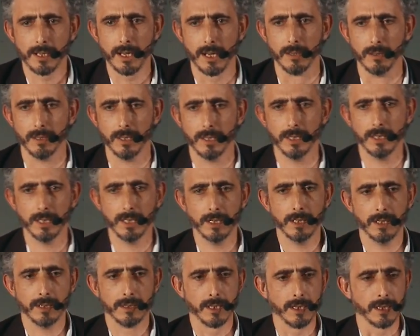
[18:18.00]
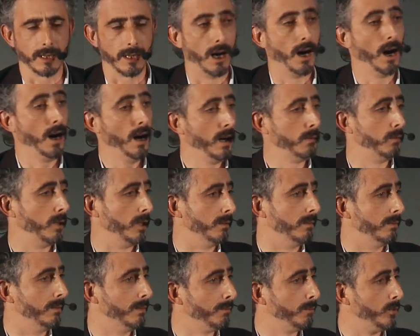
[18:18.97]
ago? It's like,
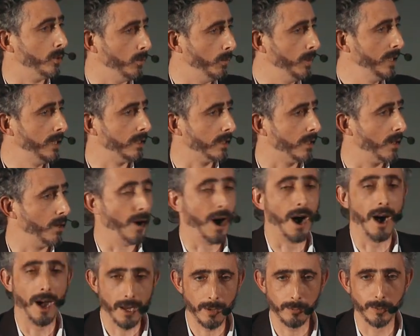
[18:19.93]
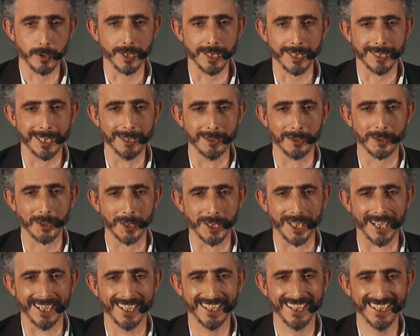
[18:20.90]
well, 2 weeks ago, I was eating
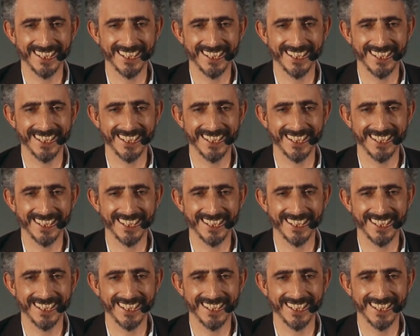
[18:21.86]
sugar.